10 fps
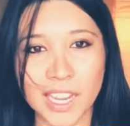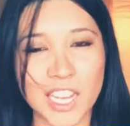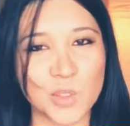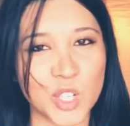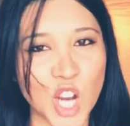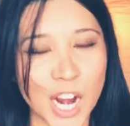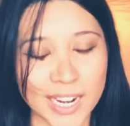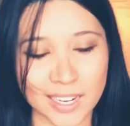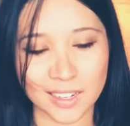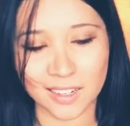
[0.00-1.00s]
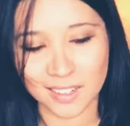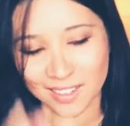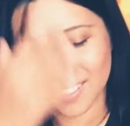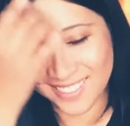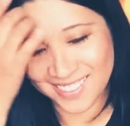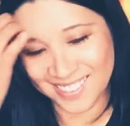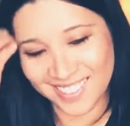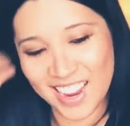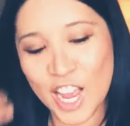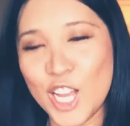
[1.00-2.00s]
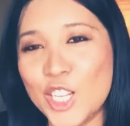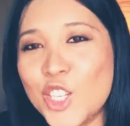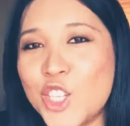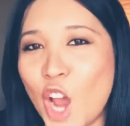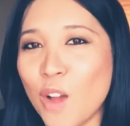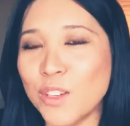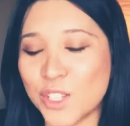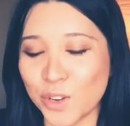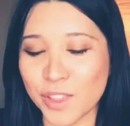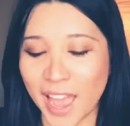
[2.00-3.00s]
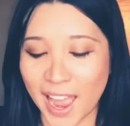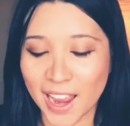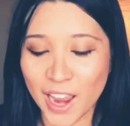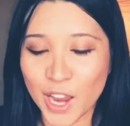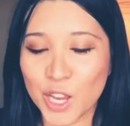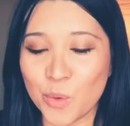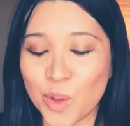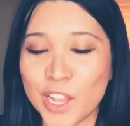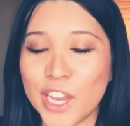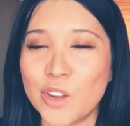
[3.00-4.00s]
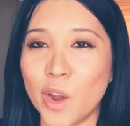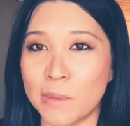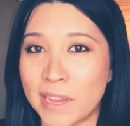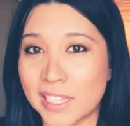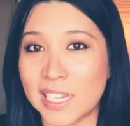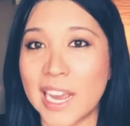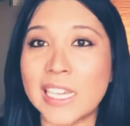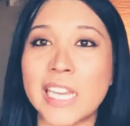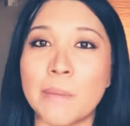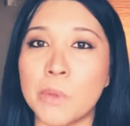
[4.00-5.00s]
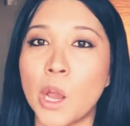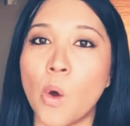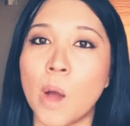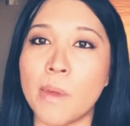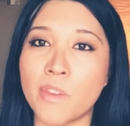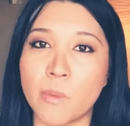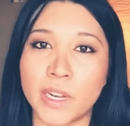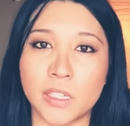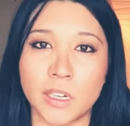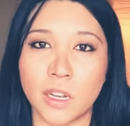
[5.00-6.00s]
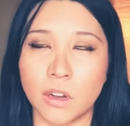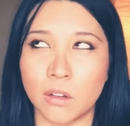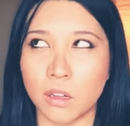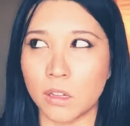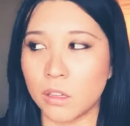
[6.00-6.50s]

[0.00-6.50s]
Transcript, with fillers: It's retarded. Don't do that you're really annoying because the next time you go up, everybody's going to go,